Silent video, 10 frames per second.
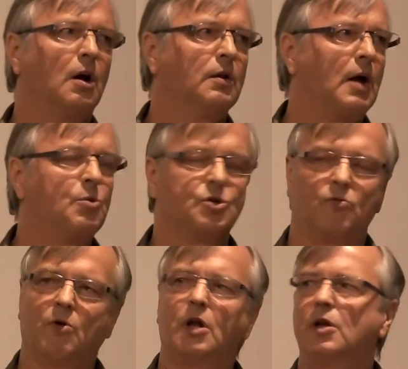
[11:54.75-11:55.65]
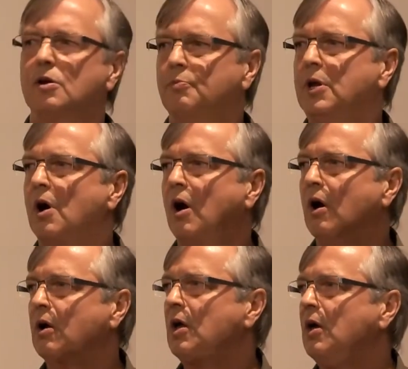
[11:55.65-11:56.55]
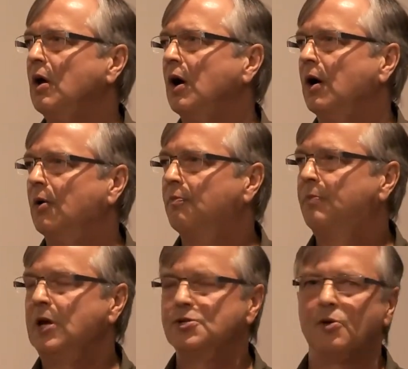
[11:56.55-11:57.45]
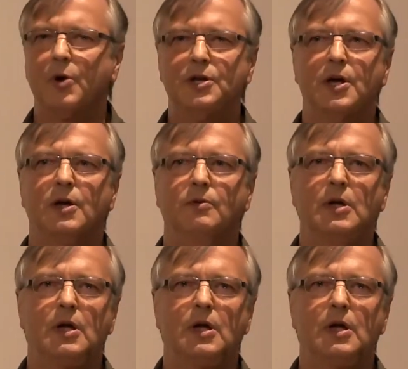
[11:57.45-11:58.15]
that was a really good PR piece that we did,